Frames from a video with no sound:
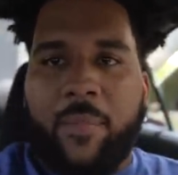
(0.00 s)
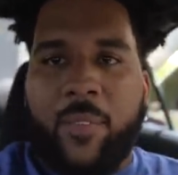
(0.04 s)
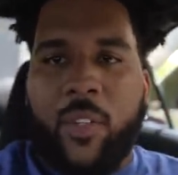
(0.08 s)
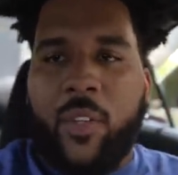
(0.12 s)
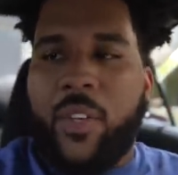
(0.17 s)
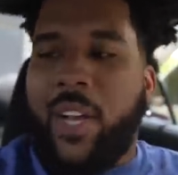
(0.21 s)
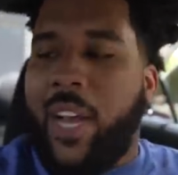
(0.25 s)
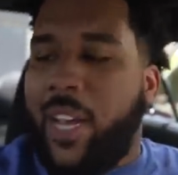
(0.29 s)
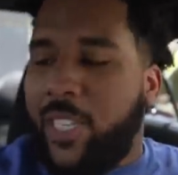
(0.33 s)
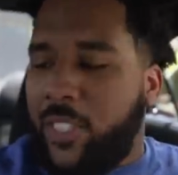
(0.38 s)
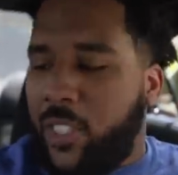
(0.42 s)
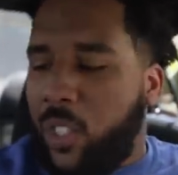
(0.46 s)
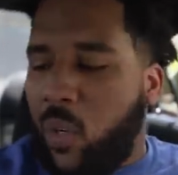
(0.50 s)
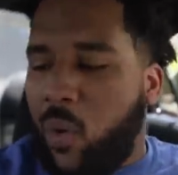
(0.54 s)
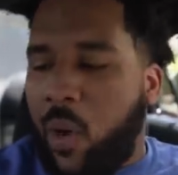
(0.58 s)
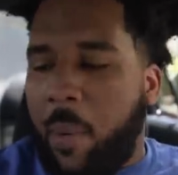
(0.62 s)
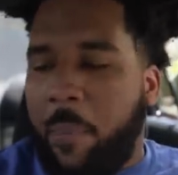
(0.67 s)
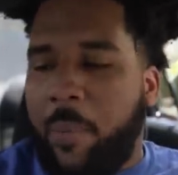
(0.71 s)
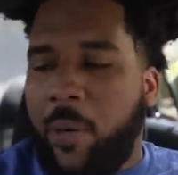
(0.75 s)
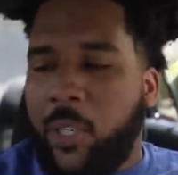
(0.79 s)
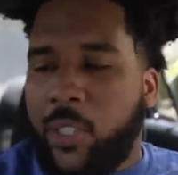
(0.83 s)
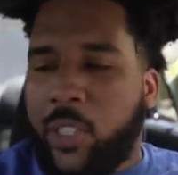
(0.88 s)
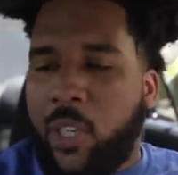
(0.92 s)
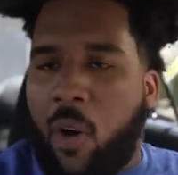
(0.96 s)
You guys know
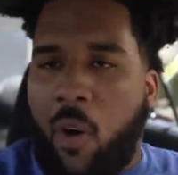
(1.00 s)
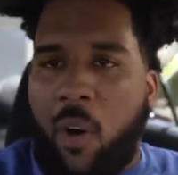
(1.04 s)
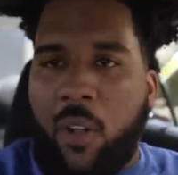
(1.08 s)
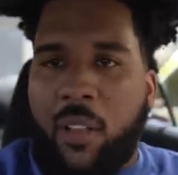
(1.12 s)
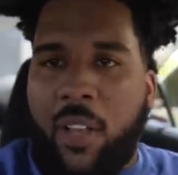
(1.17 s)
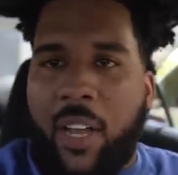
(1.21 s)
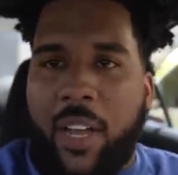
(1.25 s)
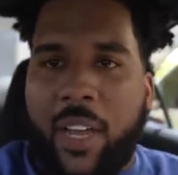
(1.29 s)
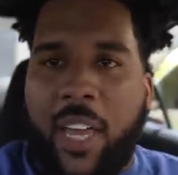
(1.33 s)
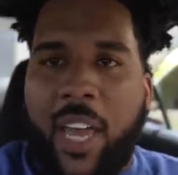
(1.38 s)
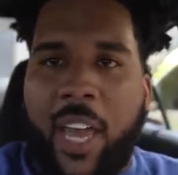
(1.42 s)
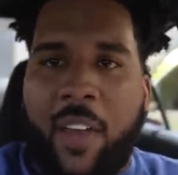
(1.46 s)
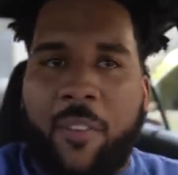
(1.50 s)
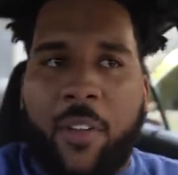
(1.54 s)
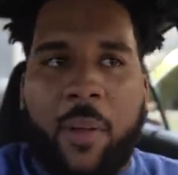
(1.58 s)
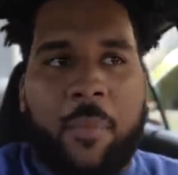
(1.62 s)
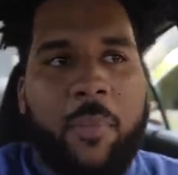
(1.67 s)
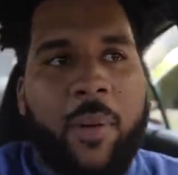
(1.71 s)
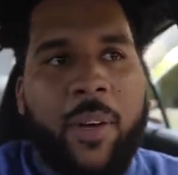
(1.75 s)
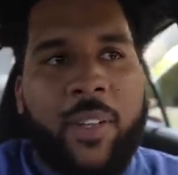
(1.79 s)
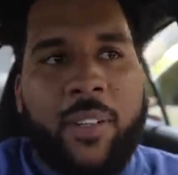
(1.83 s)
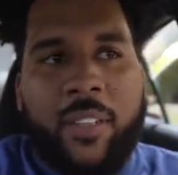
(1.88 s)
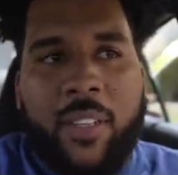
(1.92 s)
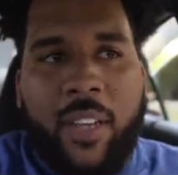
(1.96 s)
I push Carlock heavy,
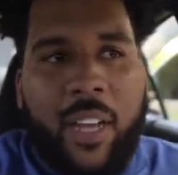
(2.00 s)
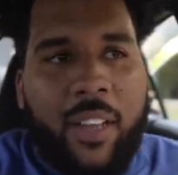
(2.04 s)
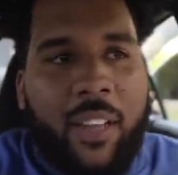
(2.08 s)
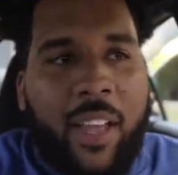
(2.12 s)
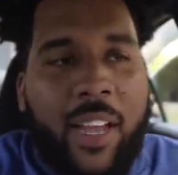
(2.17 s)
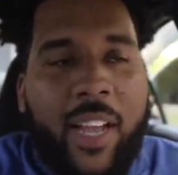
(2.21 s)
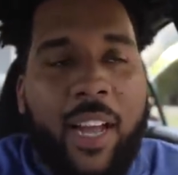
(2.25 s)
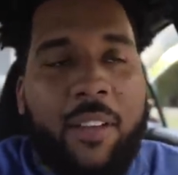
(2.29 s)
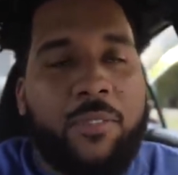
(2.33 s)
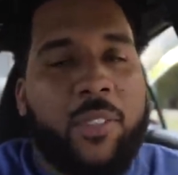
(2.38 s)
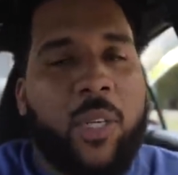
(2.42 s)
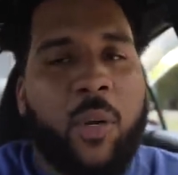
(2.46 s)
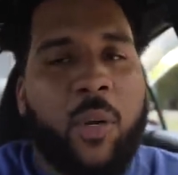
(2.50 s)
but like I've